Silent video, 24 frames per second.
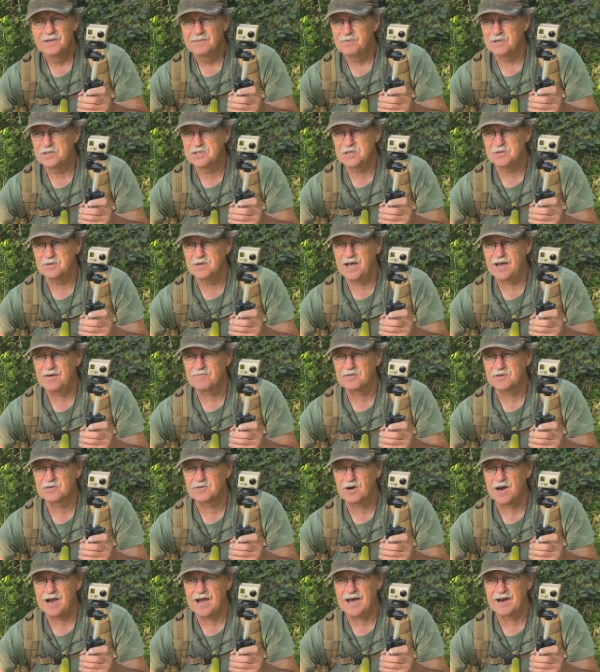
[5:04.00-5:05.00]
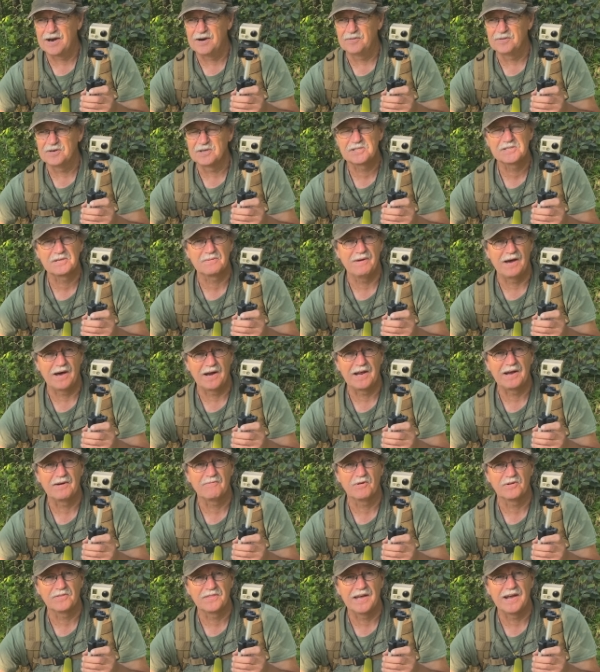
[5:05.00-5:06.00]
But you'd have to try it on just about
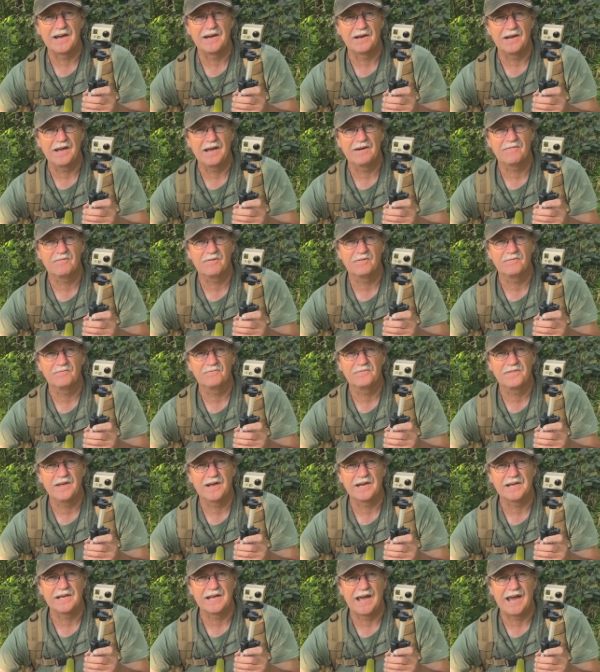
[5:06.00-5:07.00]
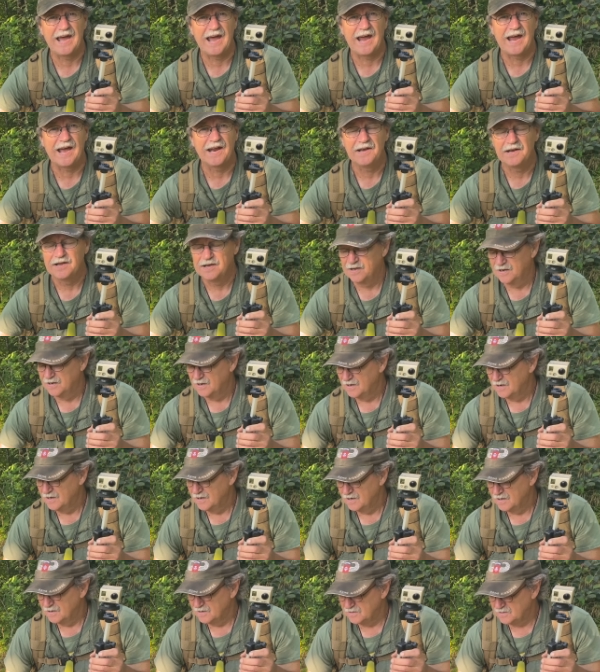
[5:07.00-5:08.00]
everything you had
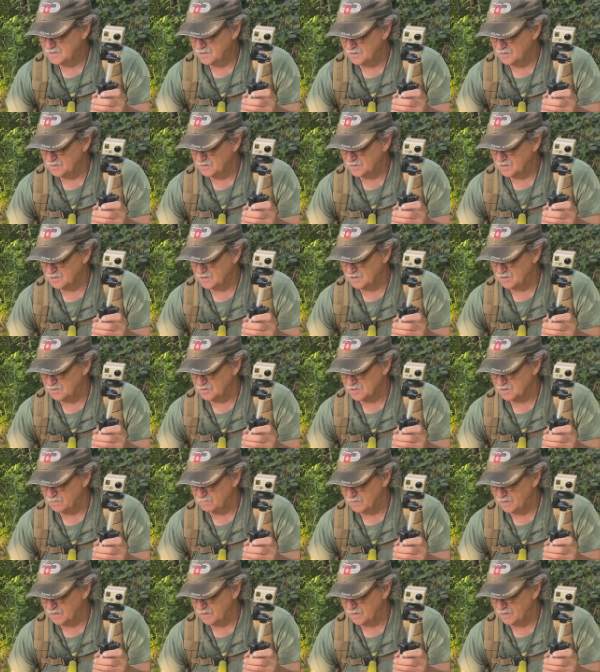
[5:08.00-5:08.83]
to use it.